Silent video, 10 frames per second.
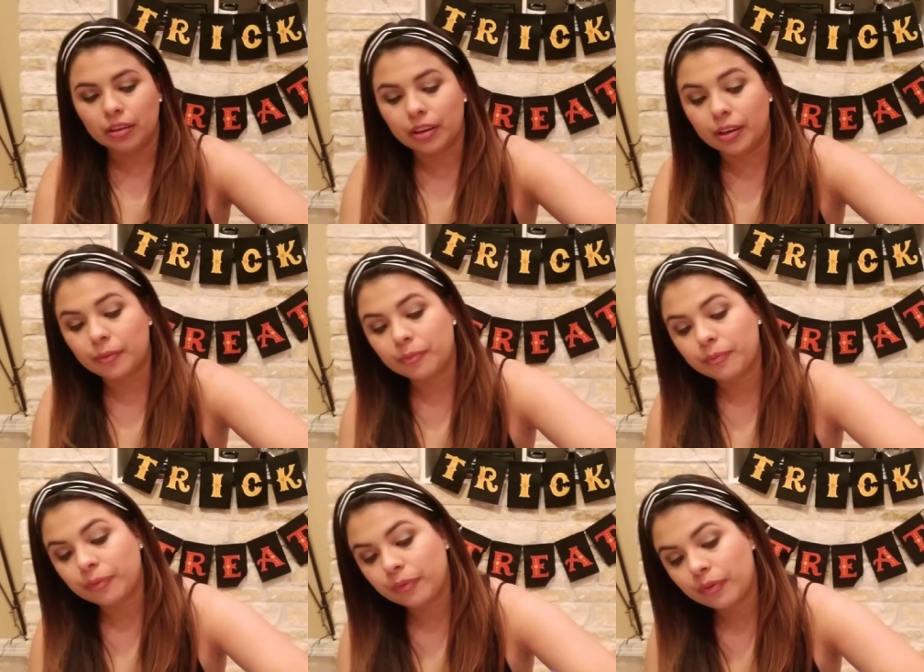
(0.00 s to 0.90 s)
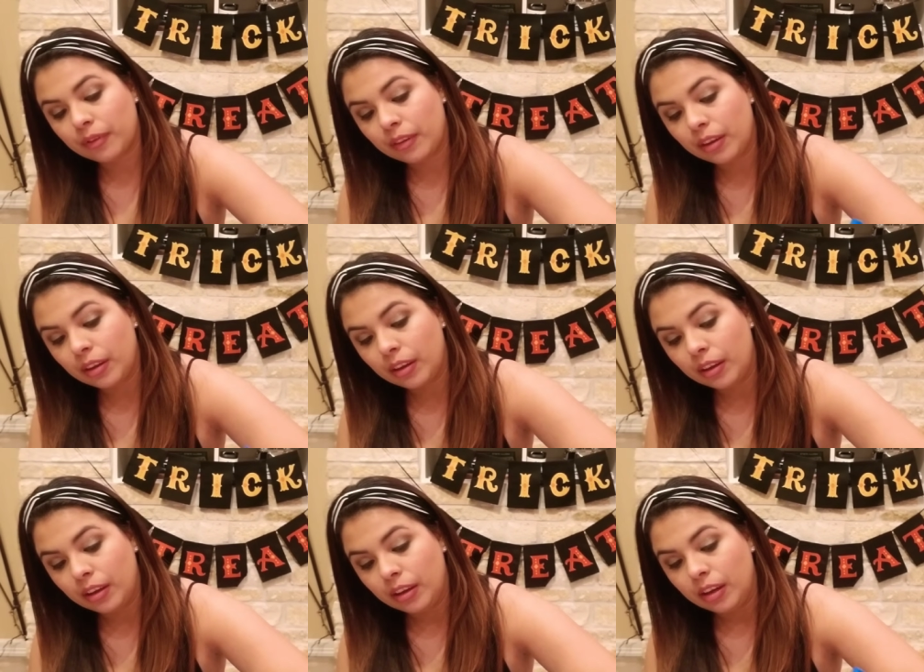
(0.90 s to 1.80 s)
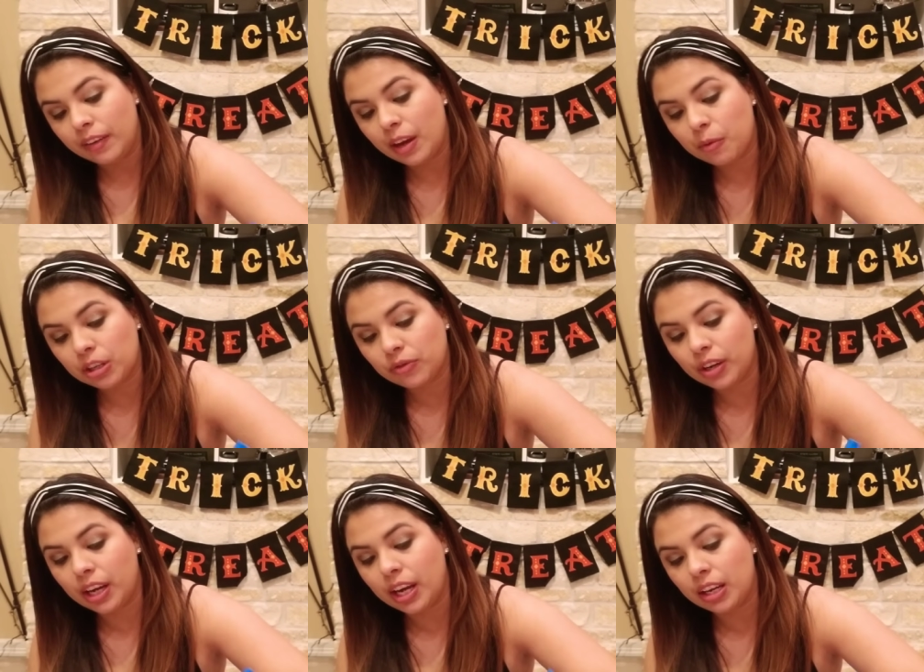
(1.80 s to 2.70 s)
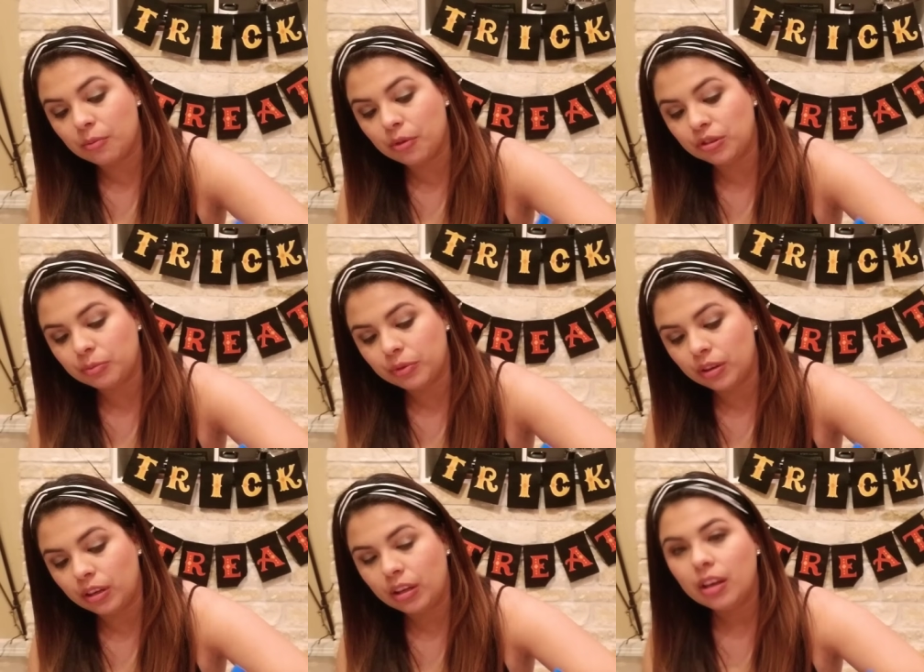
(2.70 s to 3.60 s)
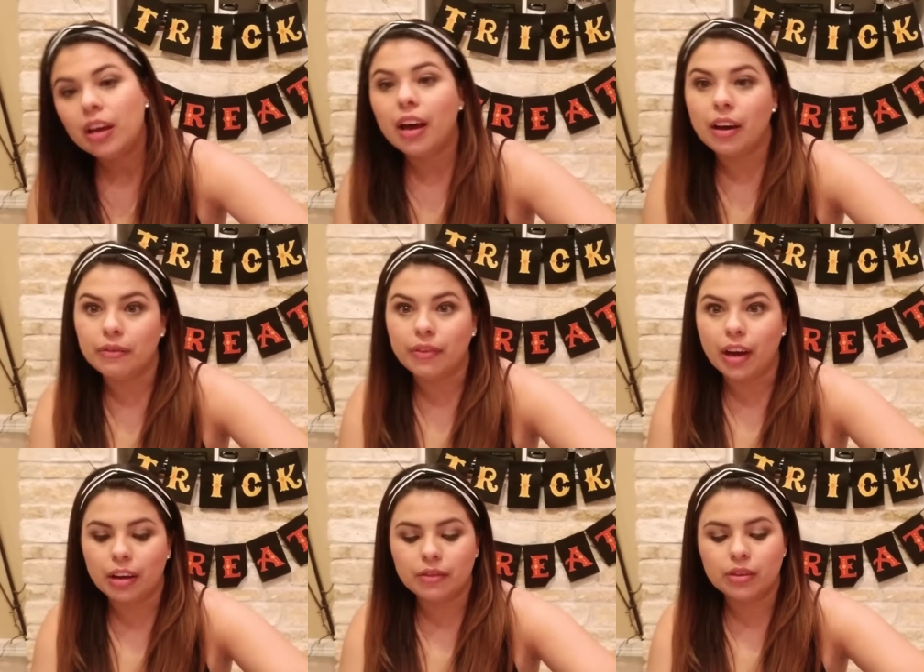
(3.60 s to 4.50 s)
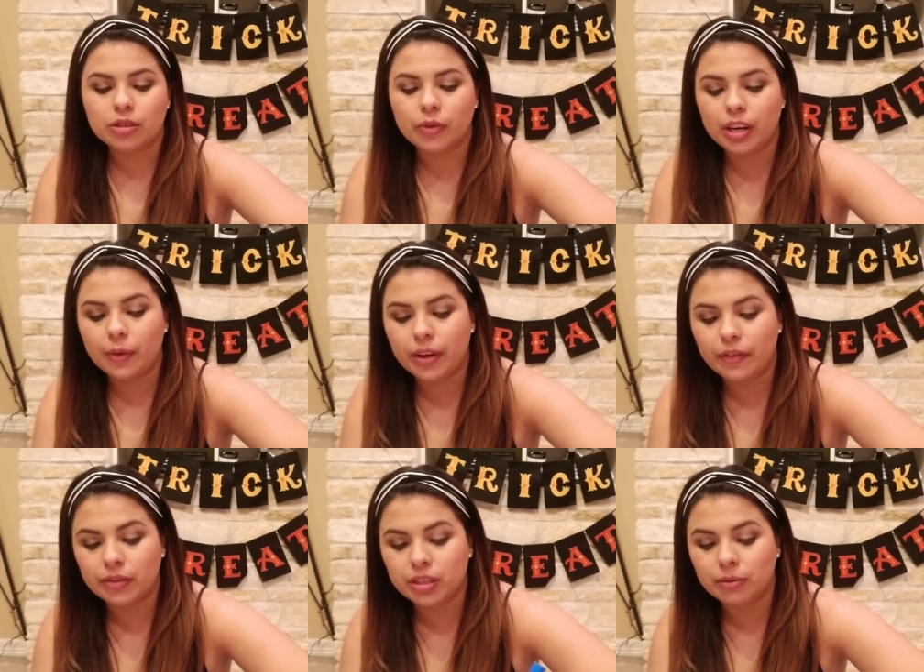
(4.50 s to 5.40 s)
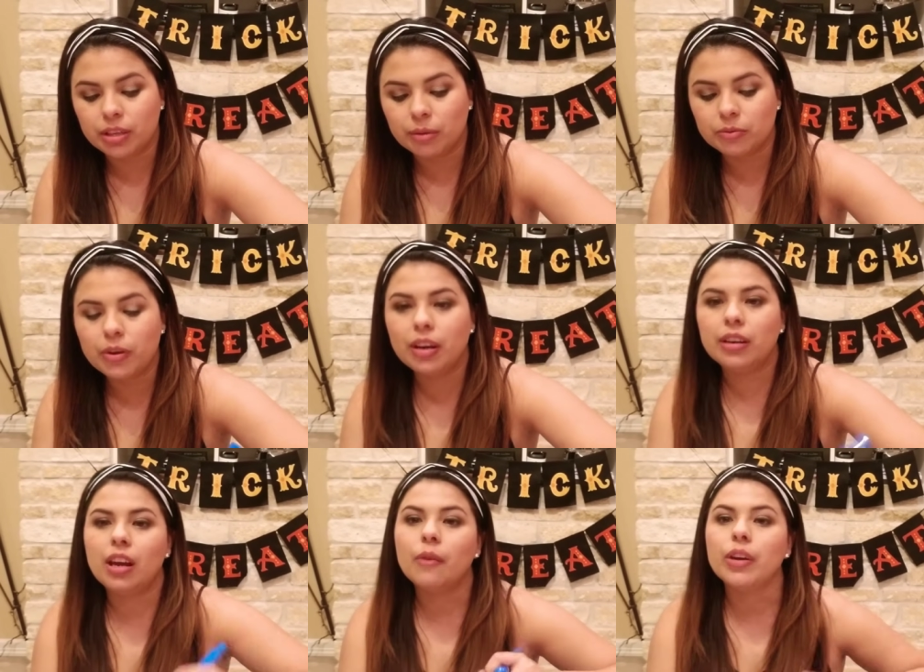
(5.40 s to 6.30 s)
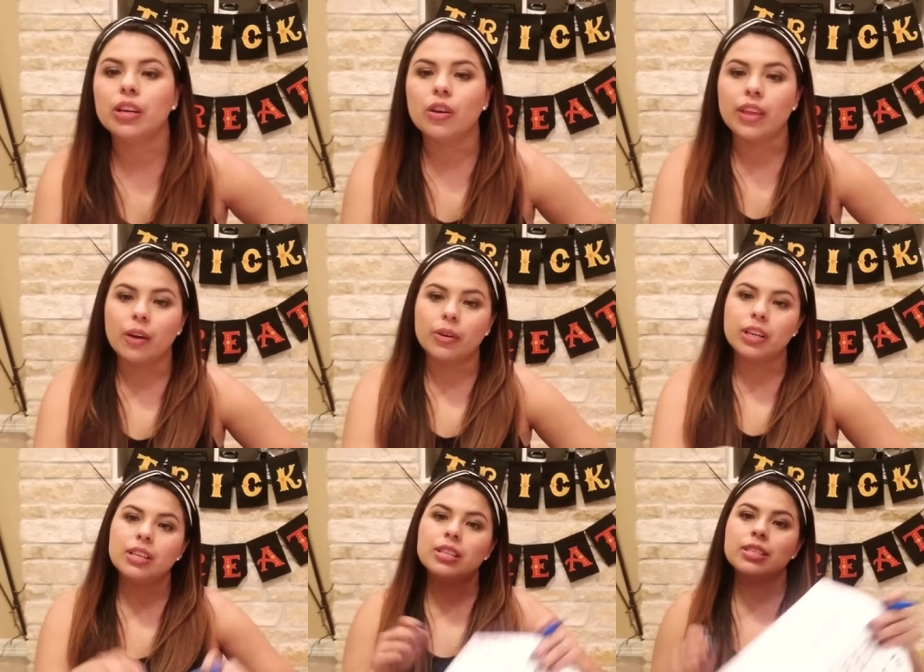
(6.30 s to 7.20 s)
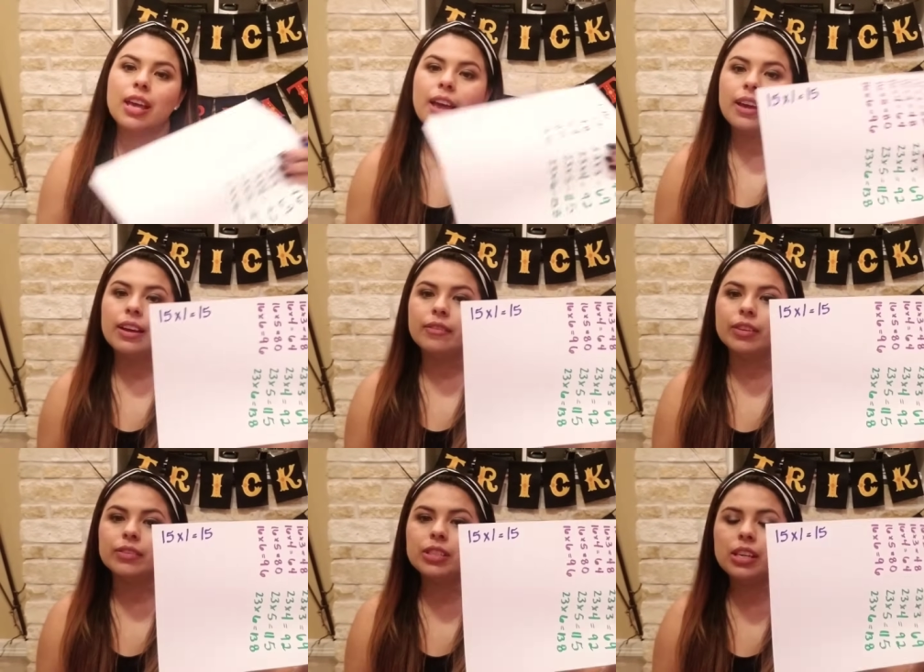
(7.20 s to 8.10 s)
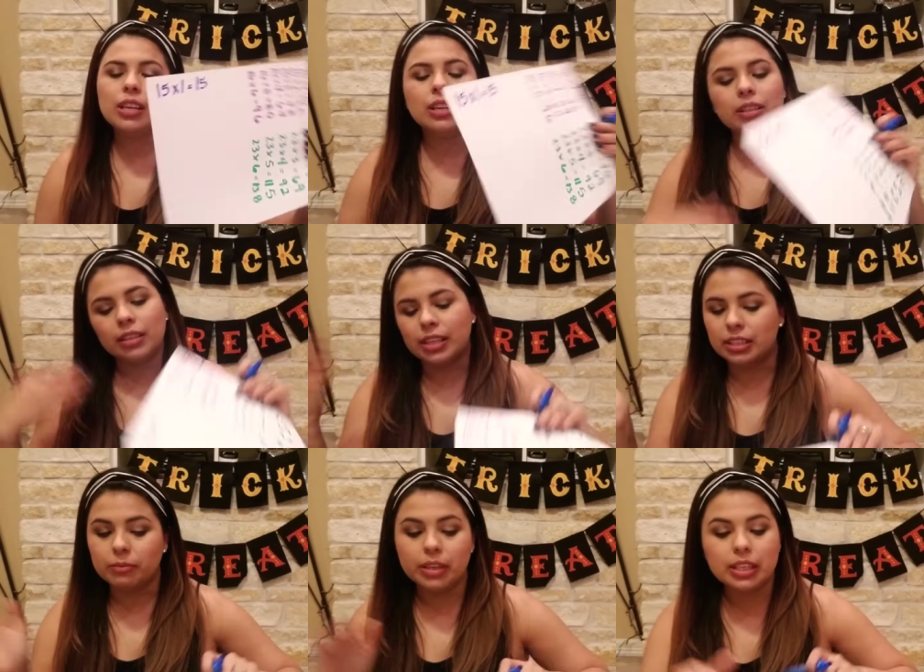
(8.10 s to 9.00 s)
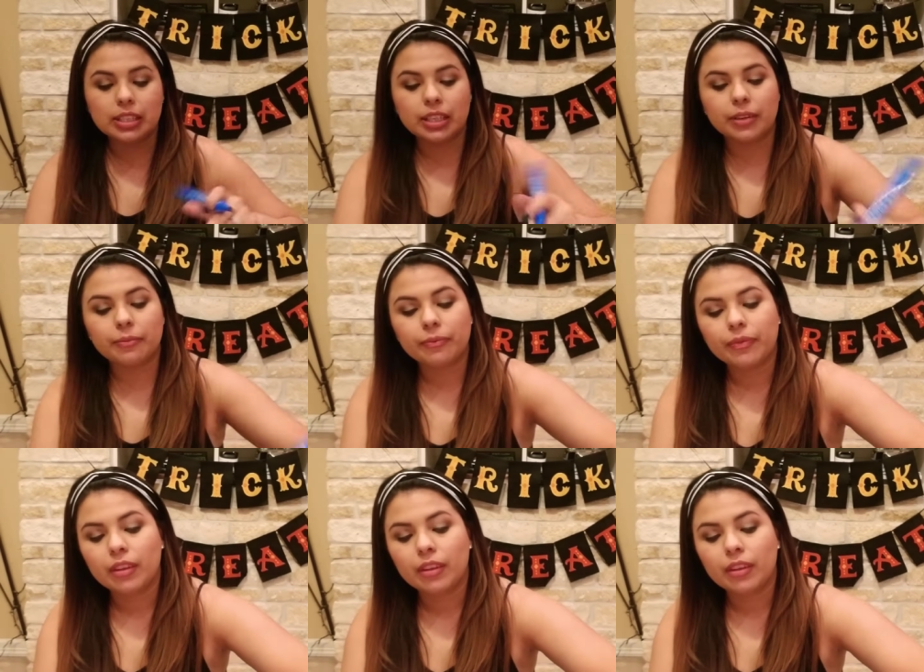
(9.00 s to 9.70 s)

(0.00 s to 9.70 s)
Okay? And that works for any multiple of 5. So right now we have 15 times 1, and we know that one is 15. Easy peasy.